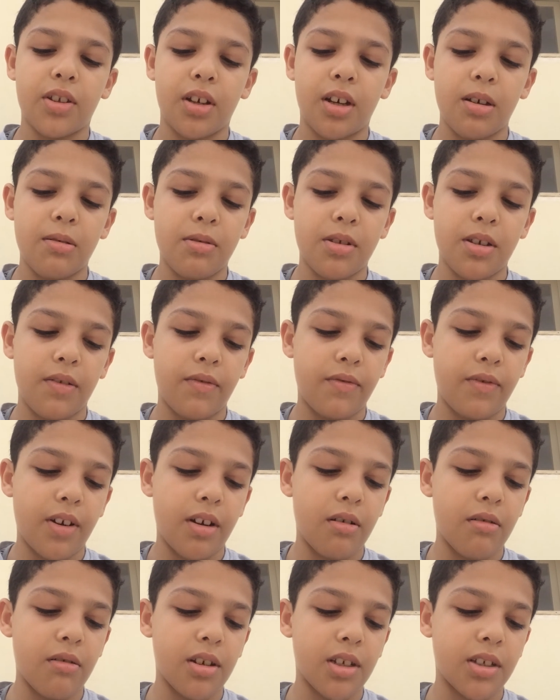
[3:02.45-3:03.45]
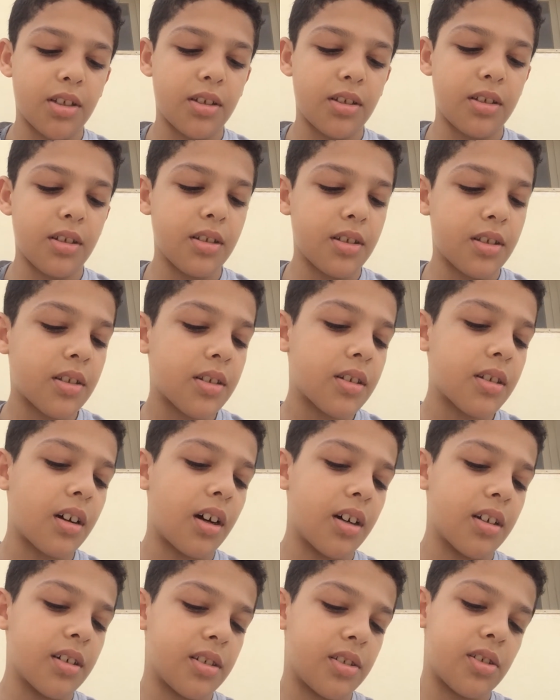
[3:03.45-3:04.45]
times in various
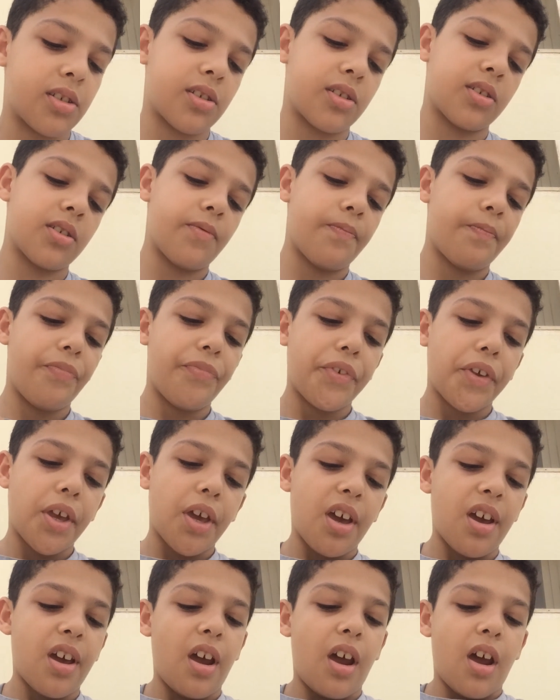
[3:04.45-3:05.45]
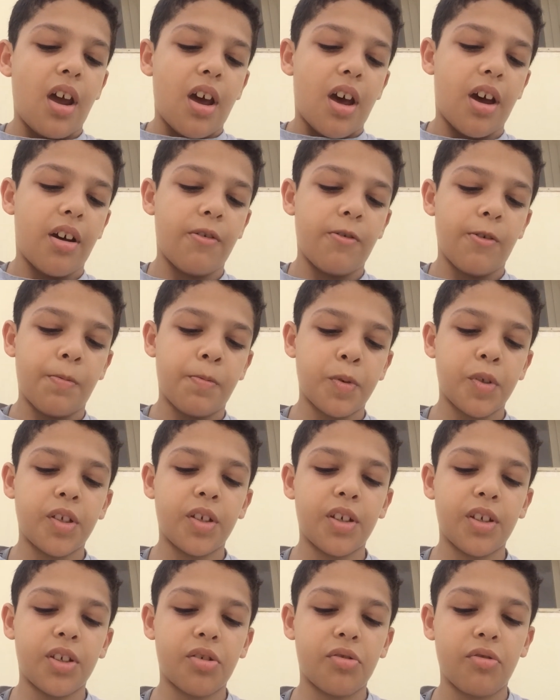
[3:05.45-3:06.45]
disguises. Harry put
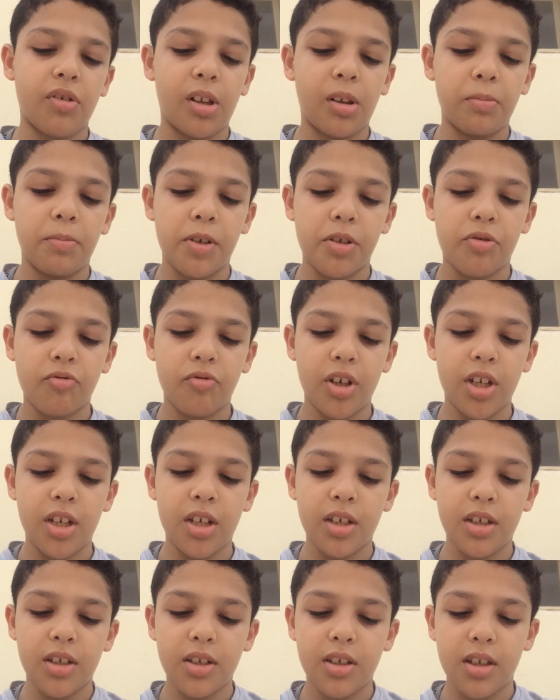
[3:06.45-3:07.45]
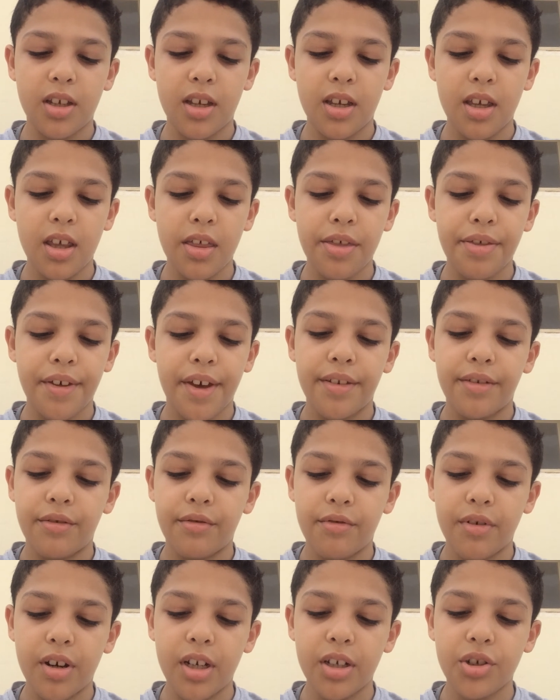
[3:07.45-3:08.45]
his quill between his teeth
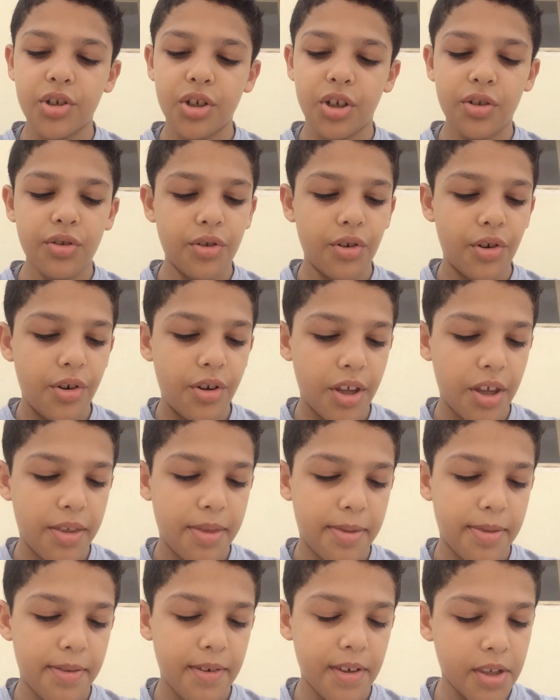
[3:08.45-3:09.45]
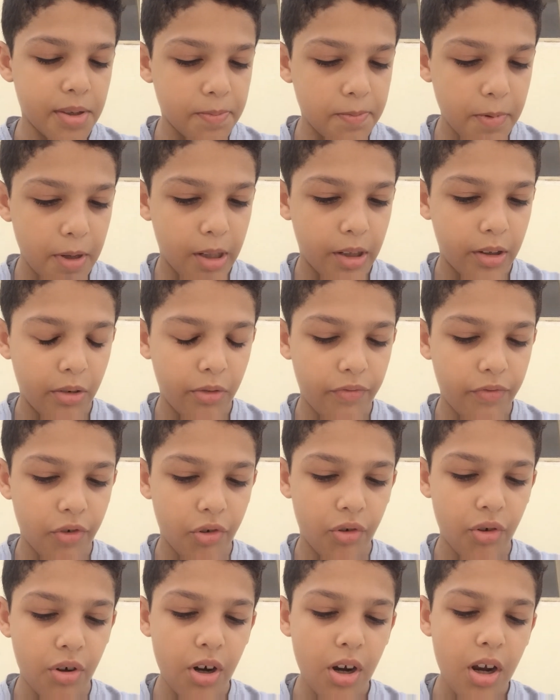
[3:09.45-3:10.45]
and reached underneath his pillow
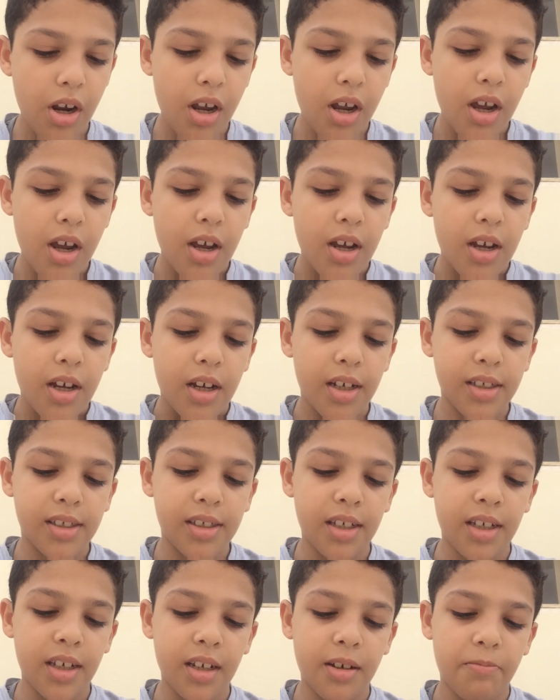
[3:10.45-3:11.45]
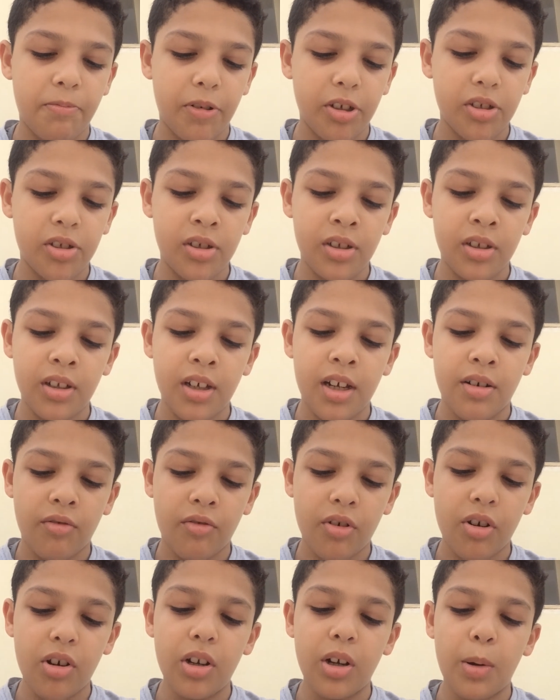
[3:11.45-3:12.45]
for his ink bottle
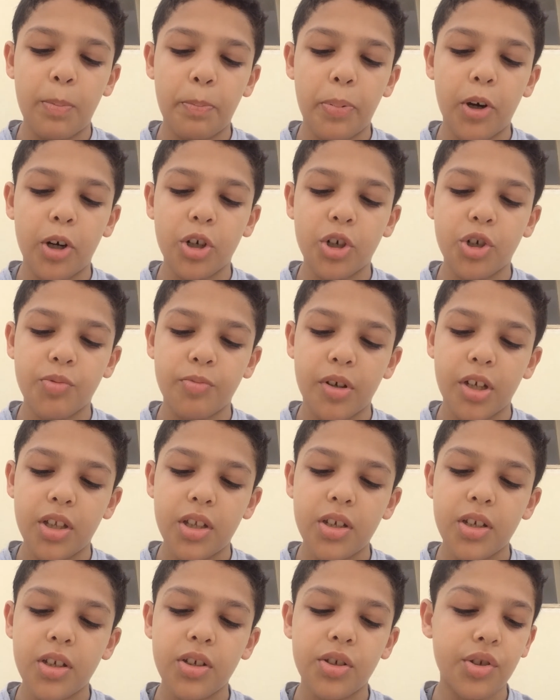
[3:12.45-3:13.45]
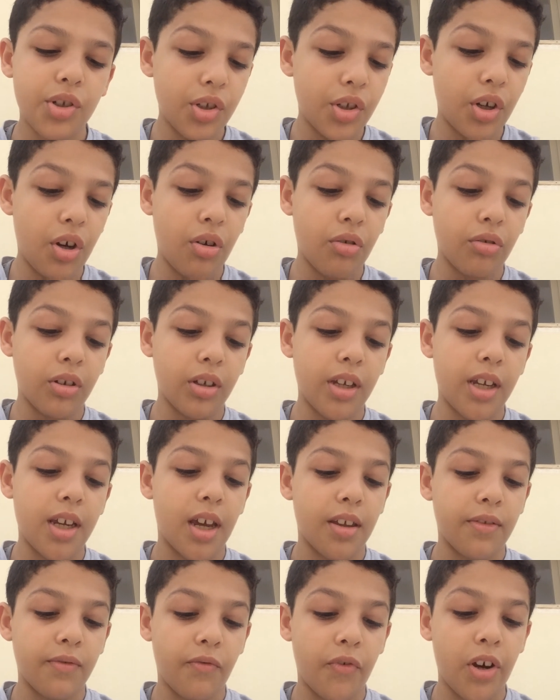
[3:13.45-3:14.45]
and roll of parchment. Slowly
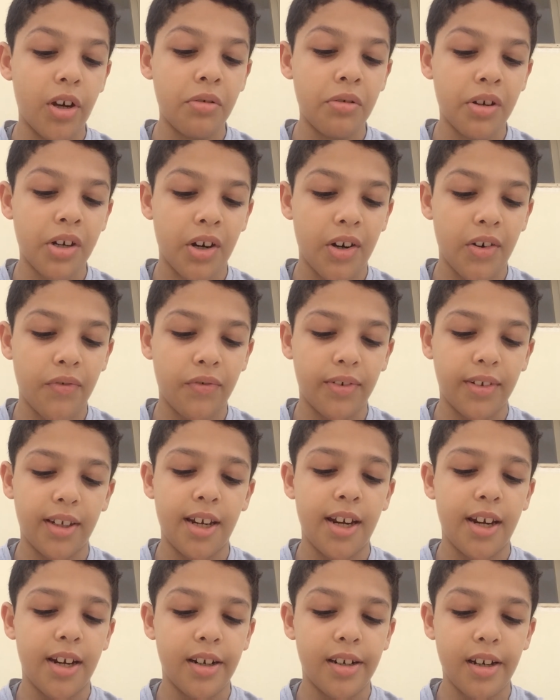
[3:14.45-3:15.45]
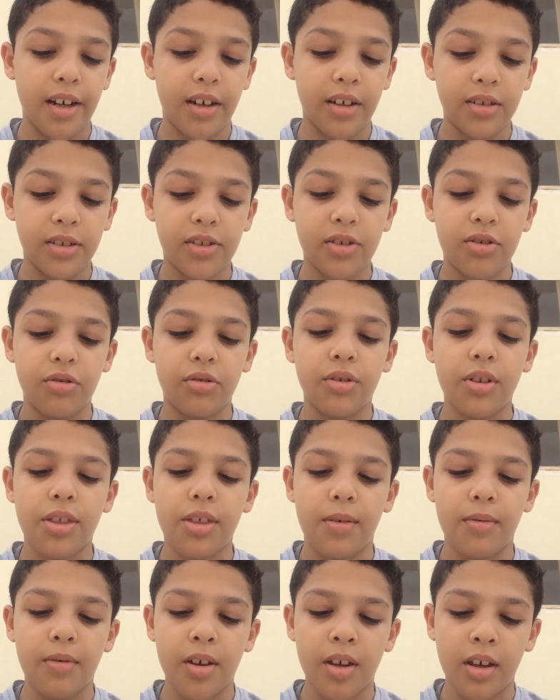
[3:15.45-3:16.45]
and very carefully he unscrewed
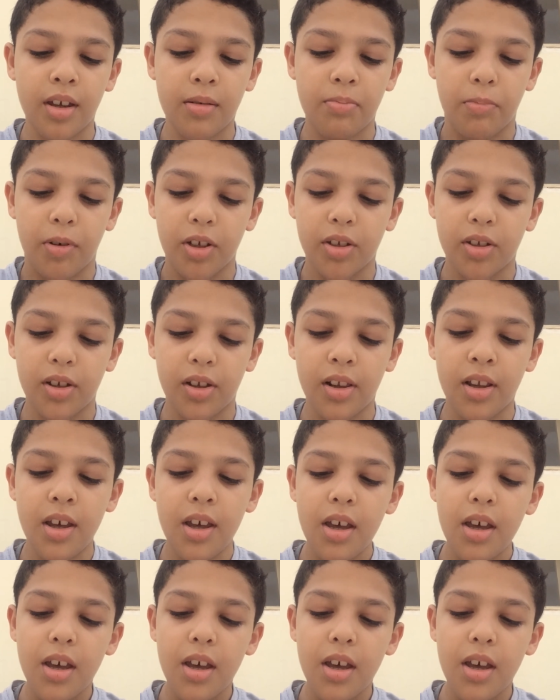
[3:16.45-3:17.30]
the ink bottle,